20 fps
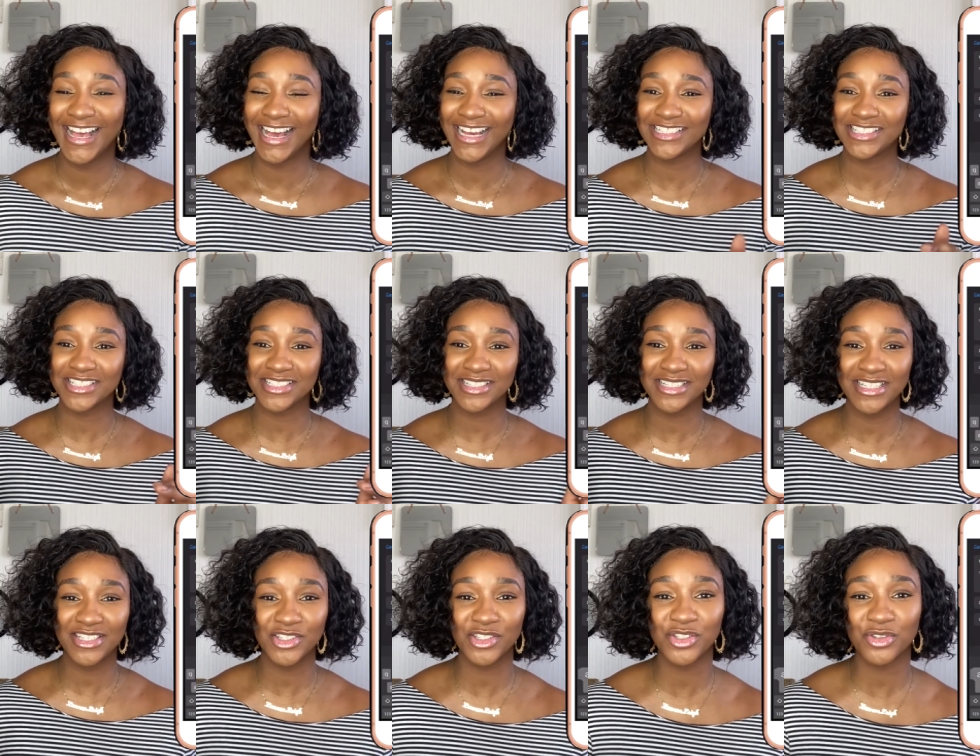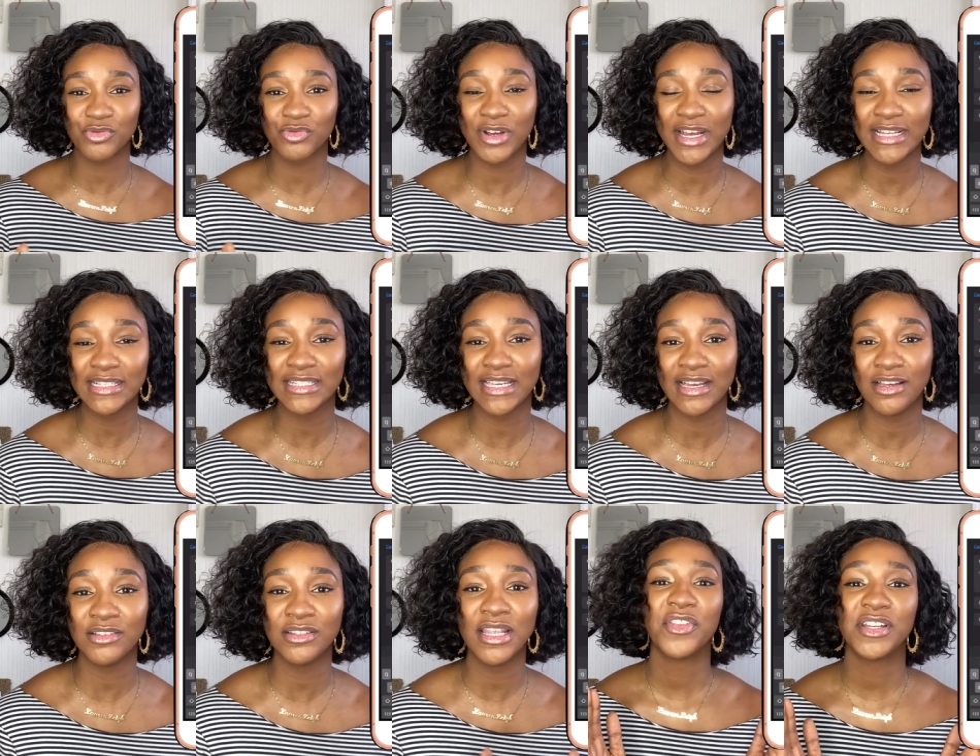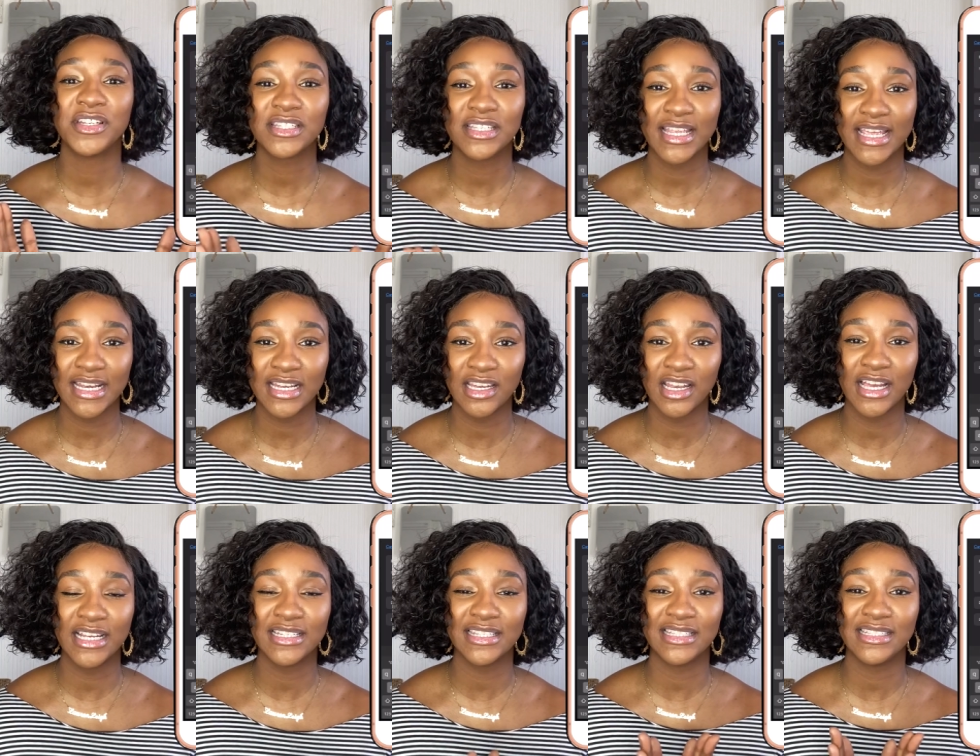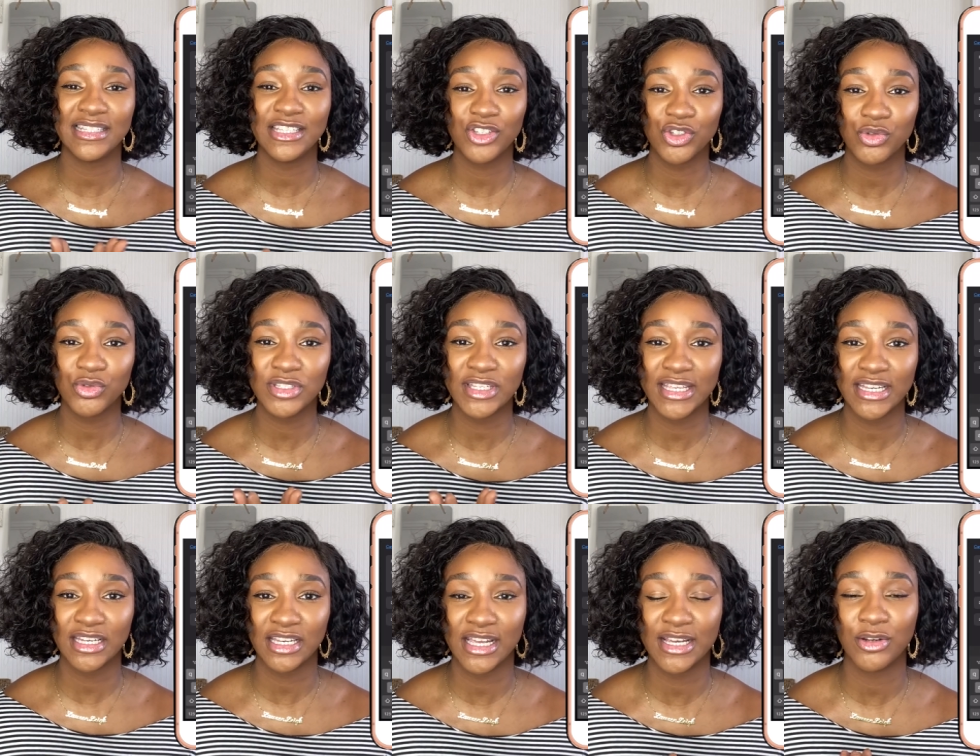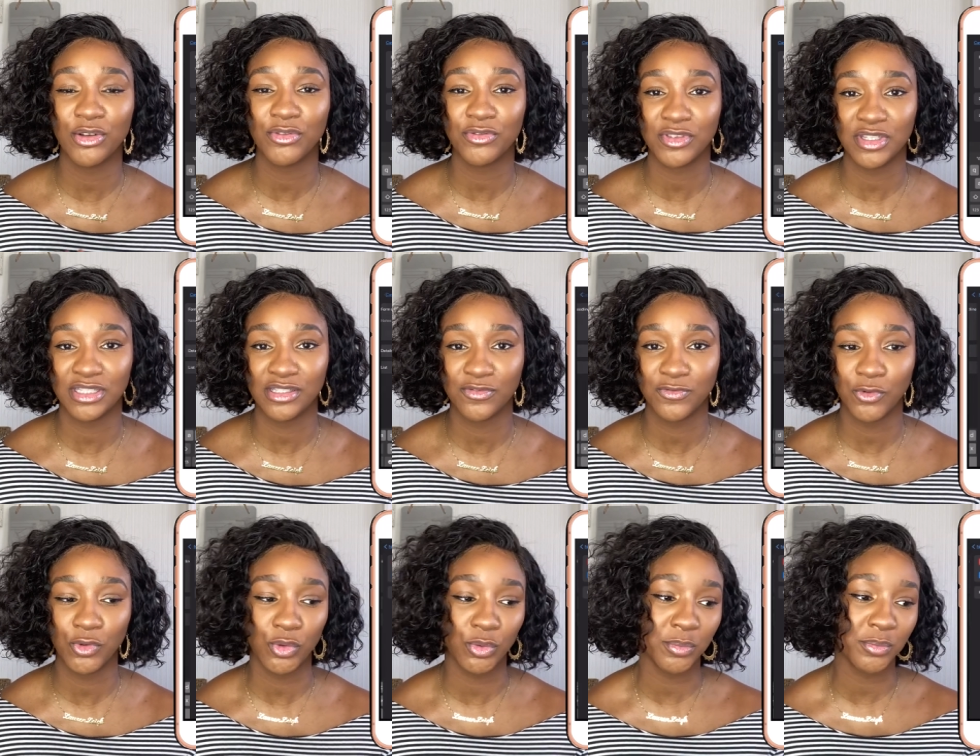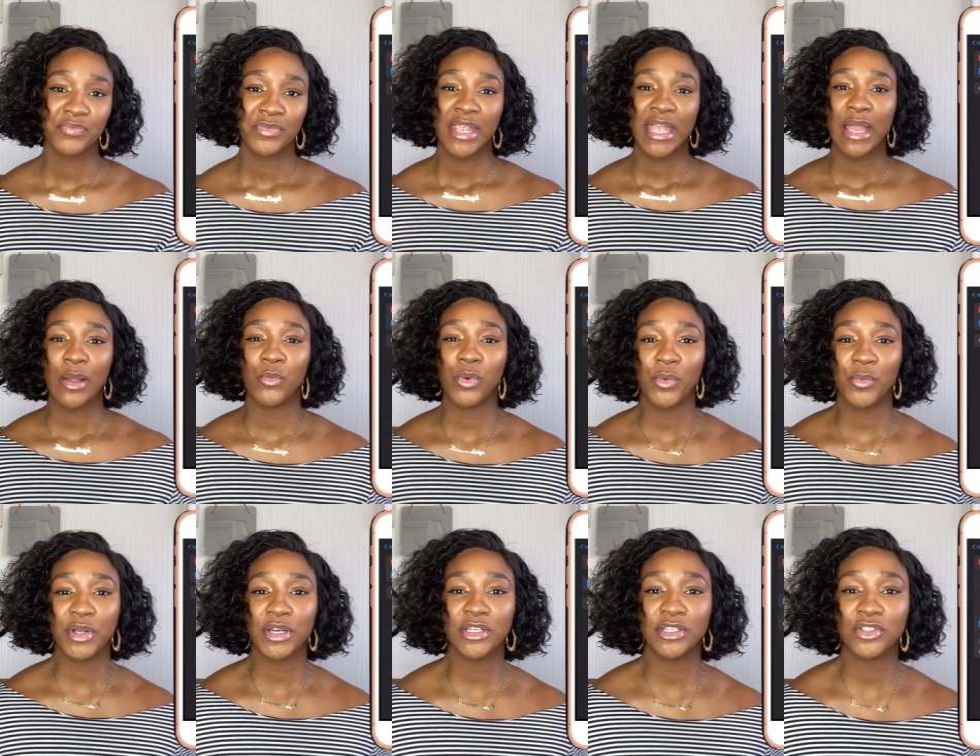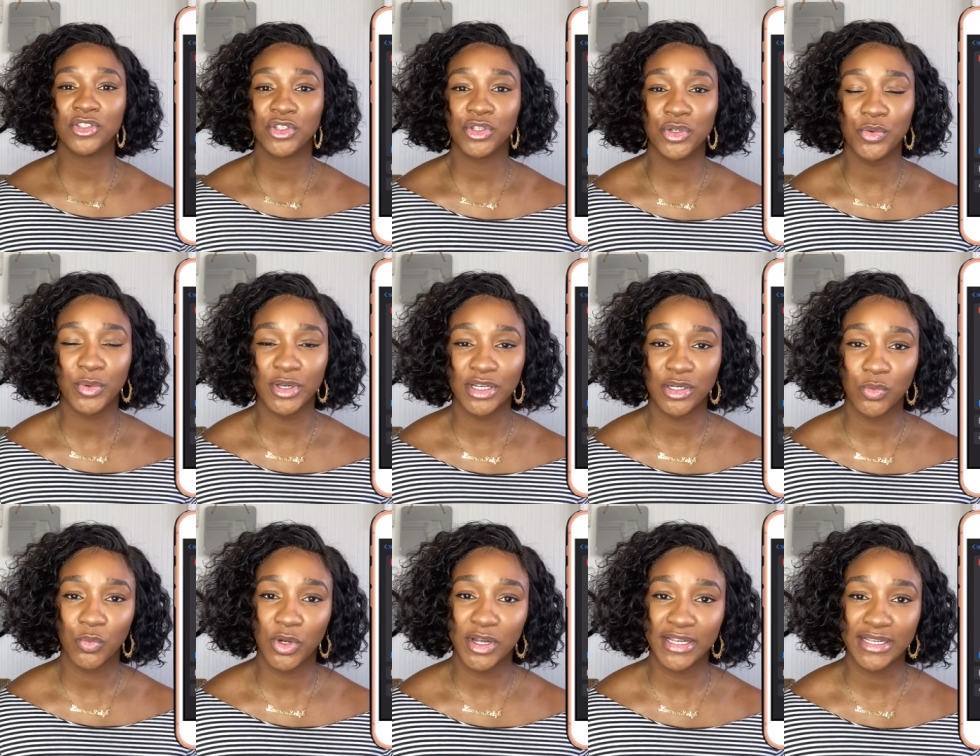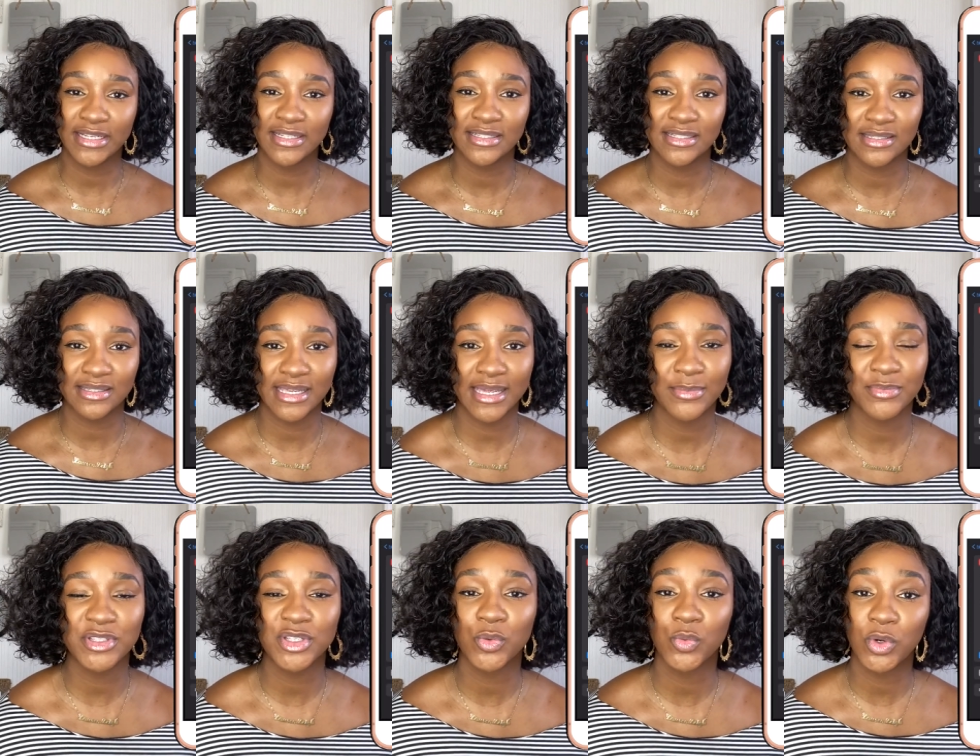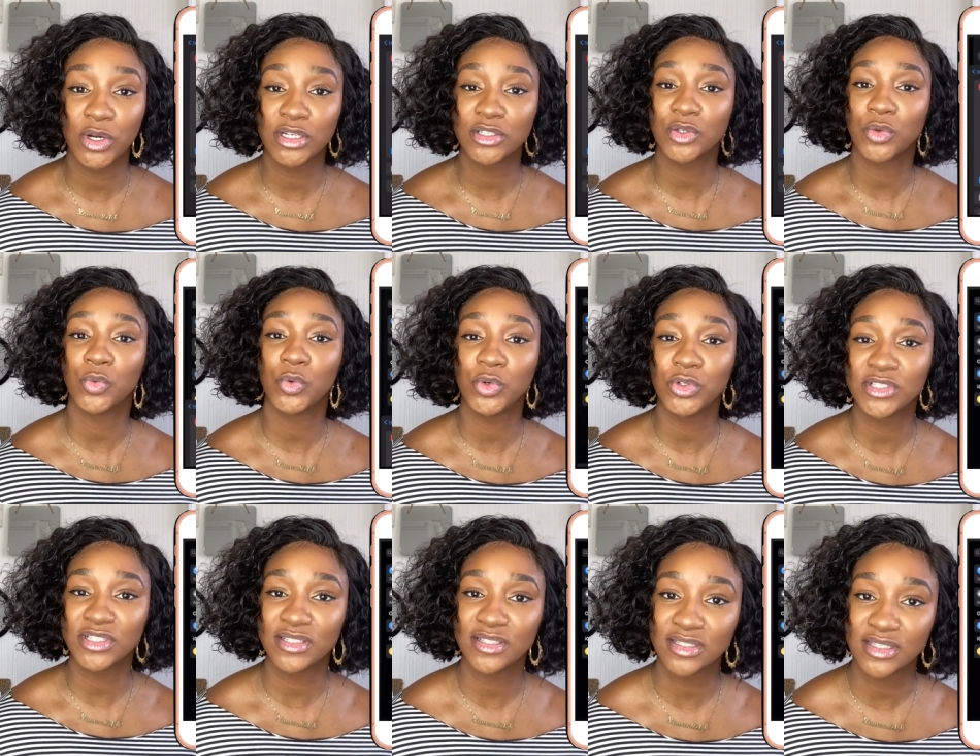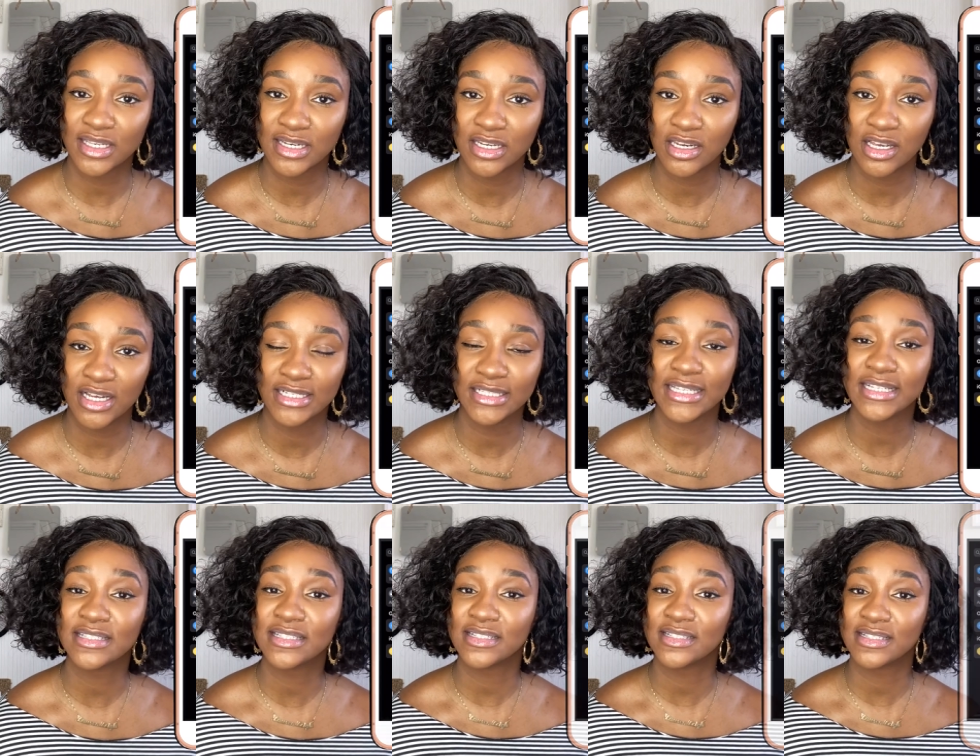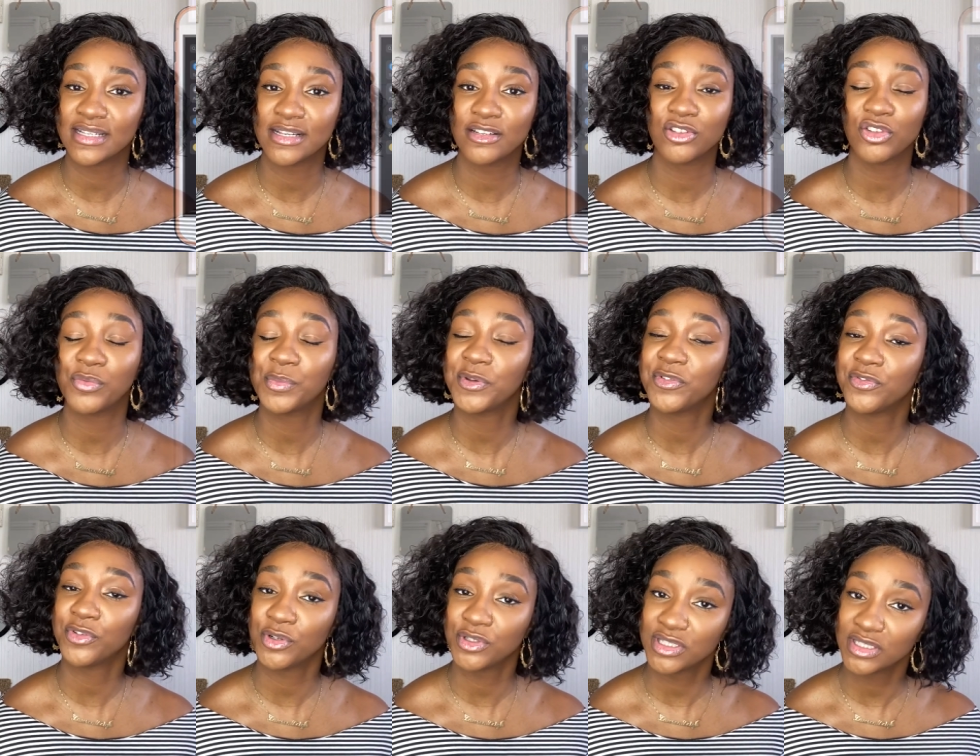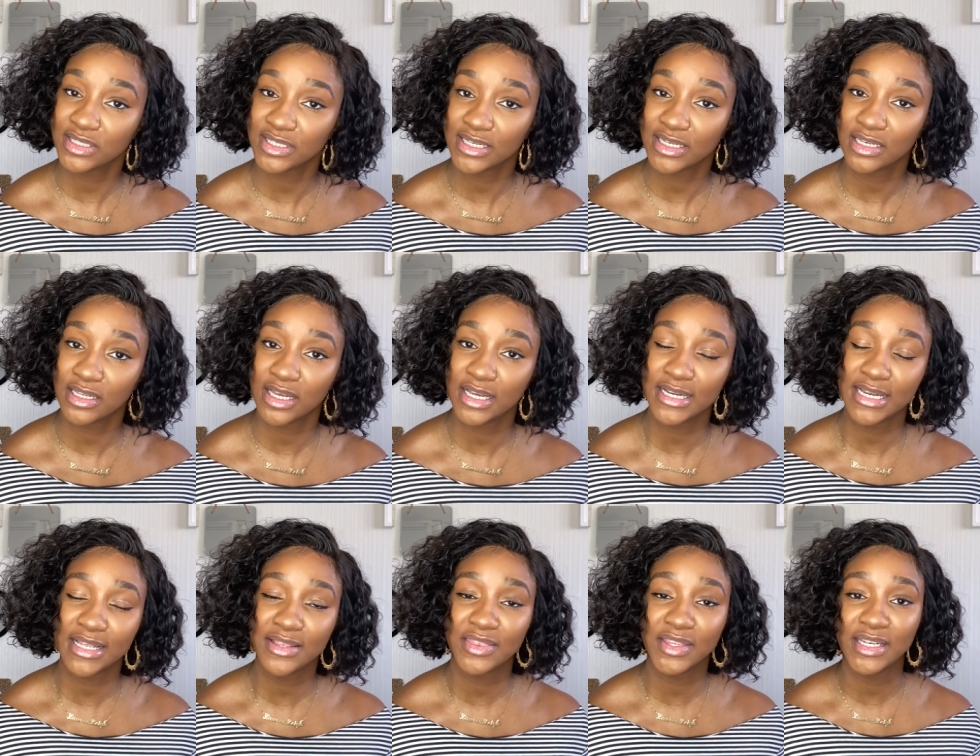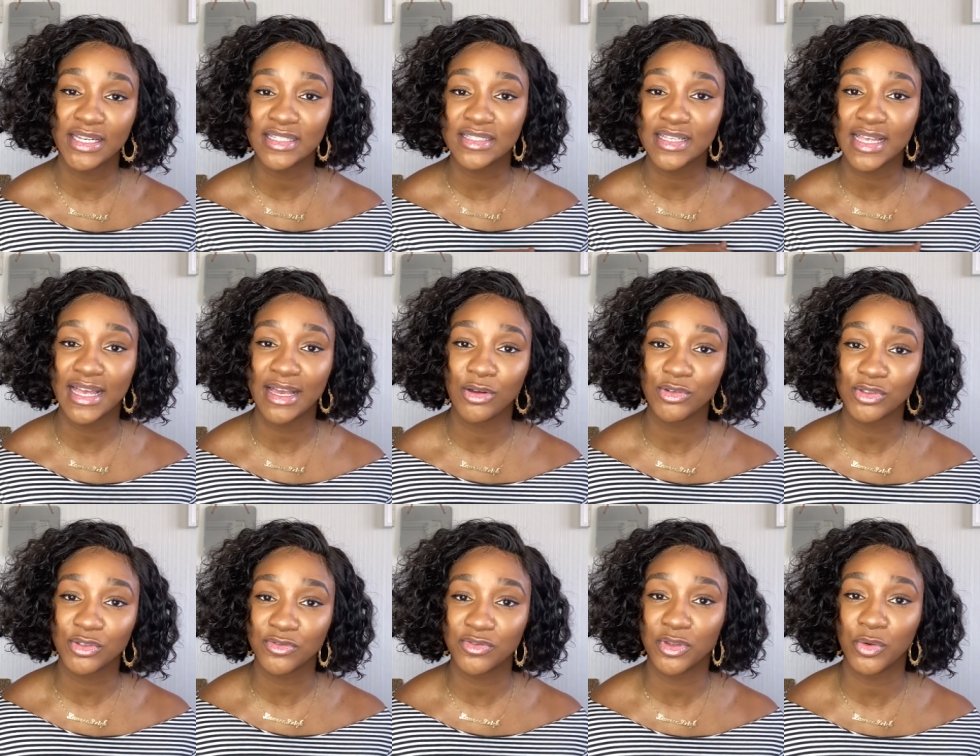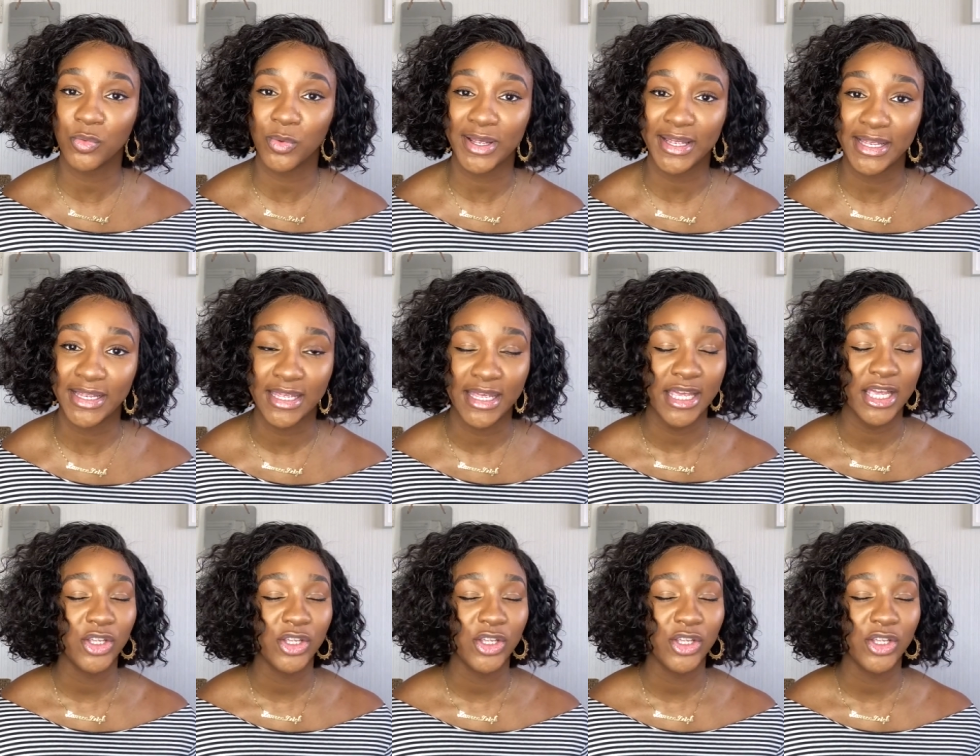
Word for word: I just need you to write down the deadline, the initial deadline of this form, and what we're going to do, we're going to work in steps to work towards this deadline, get it sent off before the deadline, and then it's out of the way.